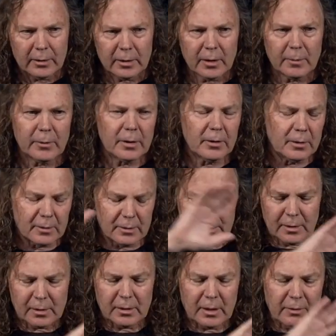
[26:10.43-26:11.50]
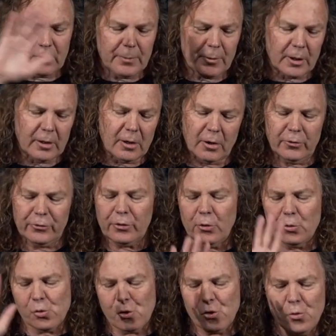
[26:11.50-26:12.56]
I mean, everybody knows
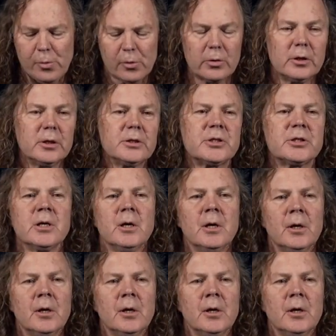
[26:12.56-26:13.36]
who Uber is.